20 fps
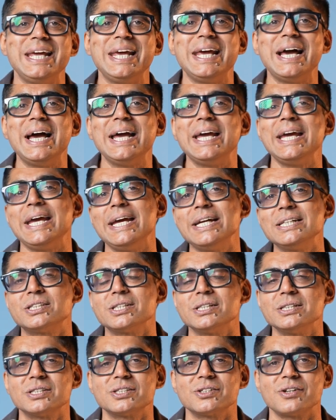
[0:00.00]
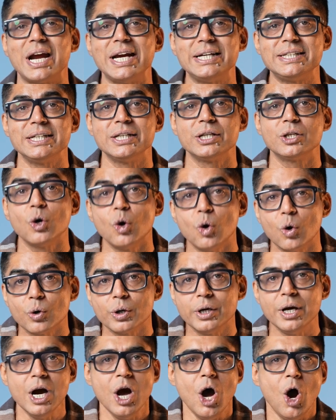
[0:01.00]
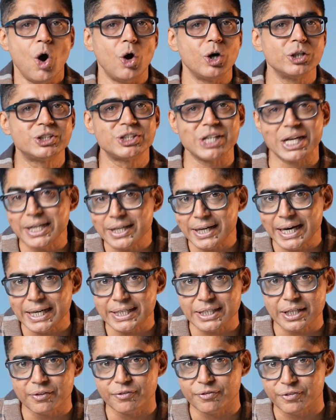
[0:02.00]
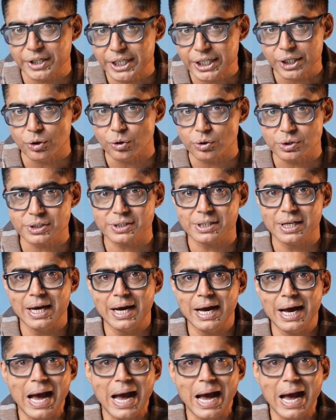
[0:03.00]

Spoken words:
AI agents writing code or generating videos,